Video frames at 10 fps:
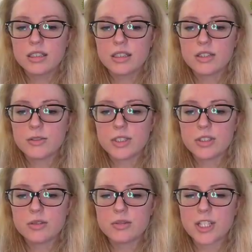if we
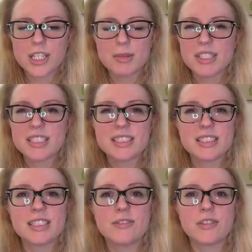don't talk about these things,
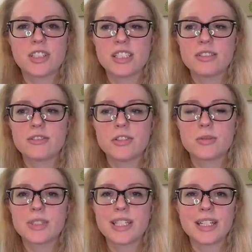it can feel
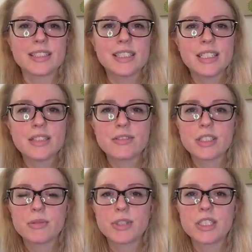really isolating and
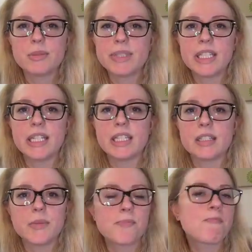really weird to be like,